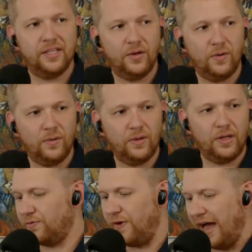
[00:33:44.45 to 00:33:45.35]
though,
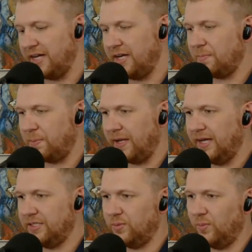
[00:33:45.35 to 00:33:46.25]
finding the
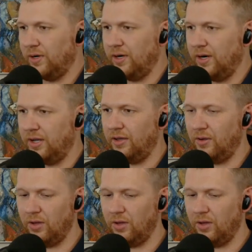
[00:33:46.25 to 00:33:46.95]
place where